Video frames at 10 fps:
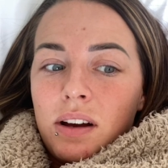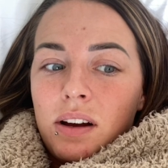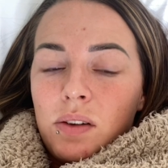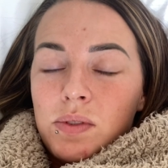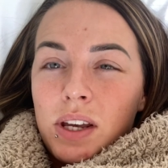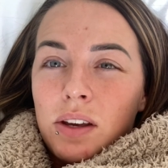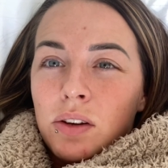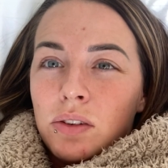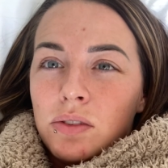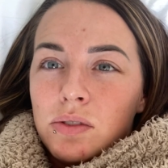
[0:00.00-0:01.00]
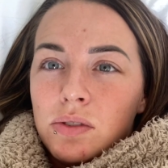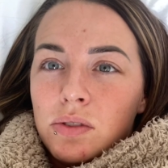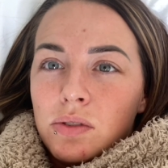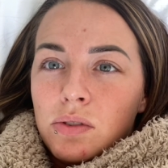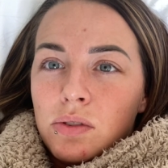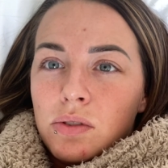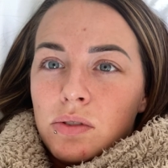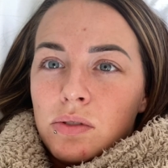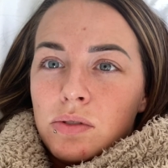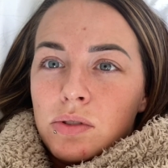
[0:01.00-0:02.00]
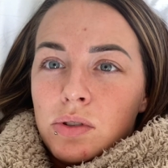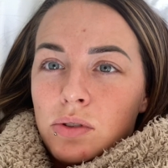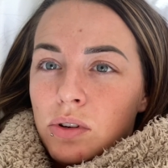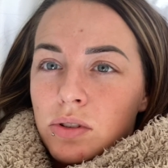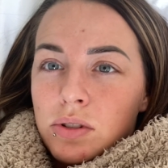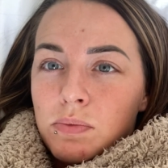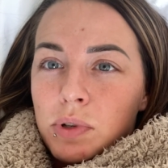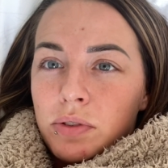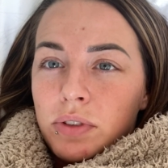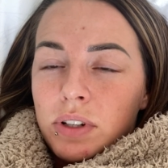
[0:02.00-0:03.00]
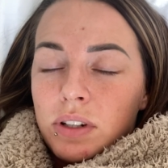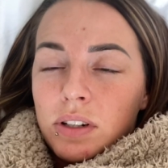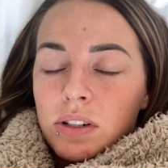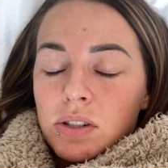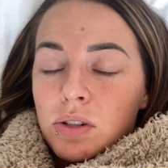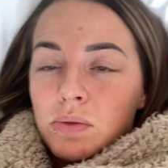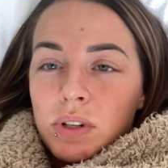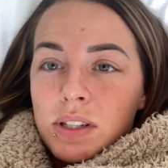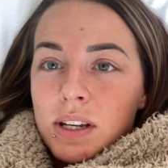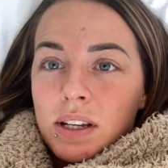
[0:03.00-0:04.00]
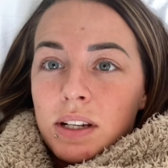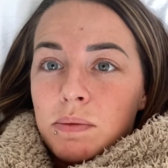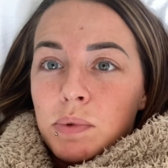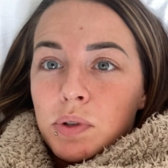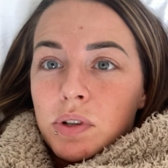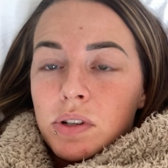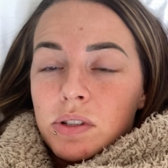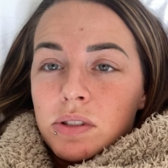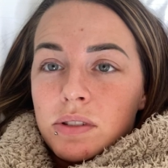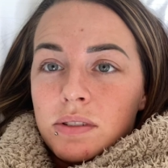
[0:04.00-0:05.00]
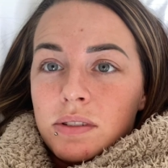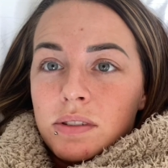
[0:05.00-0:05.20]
I've taken 2 lots of morphine, and I don't want to take any more because